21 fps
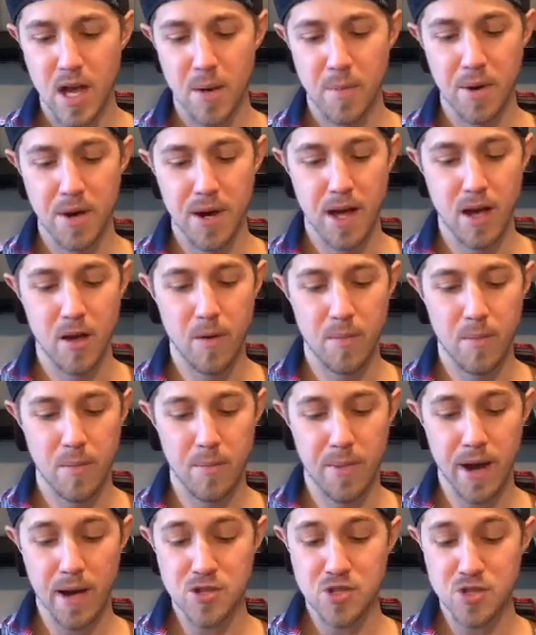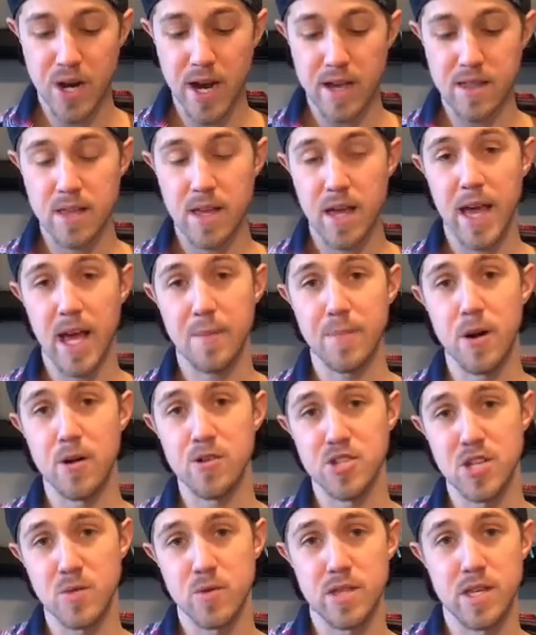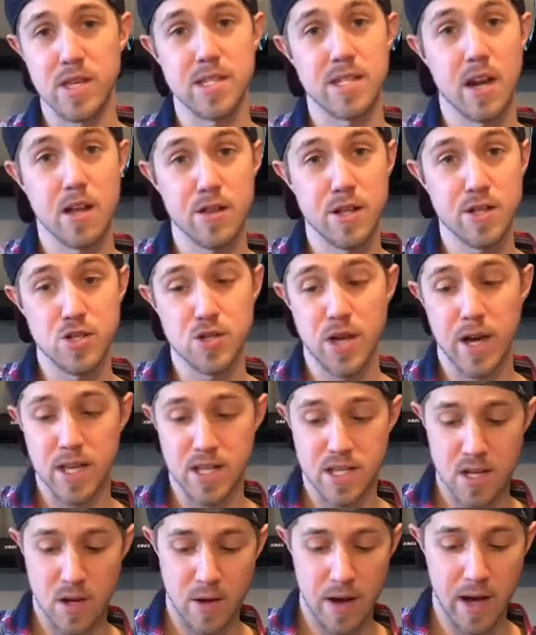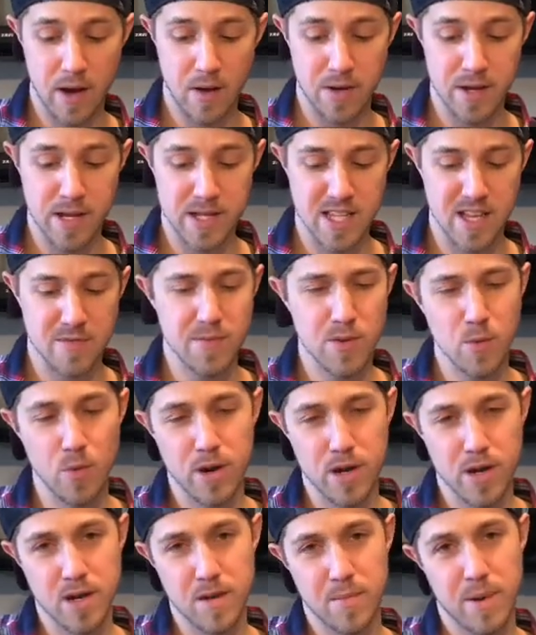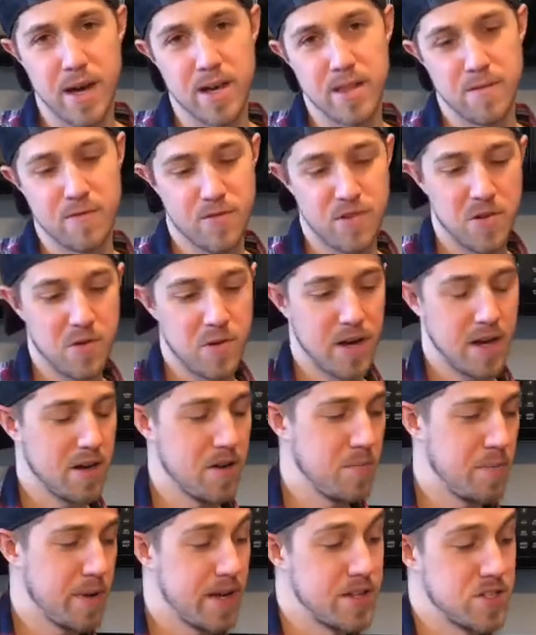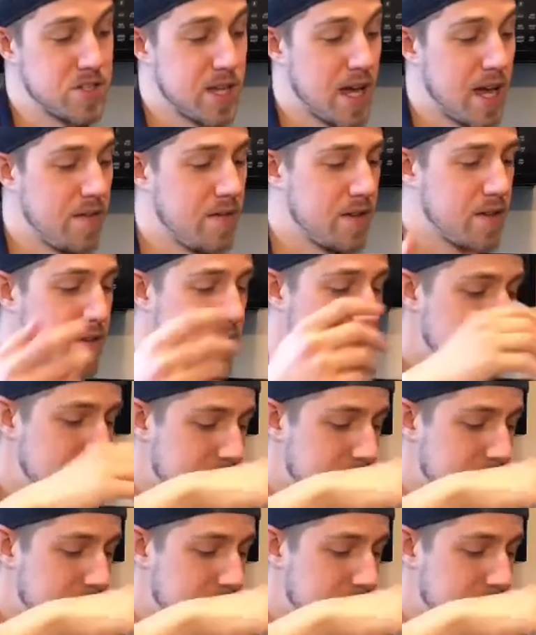But um, but I'll try the egg poaching with these and I'll let you guys know how it is. I've been wanting to buy them for a while, but I just haven't.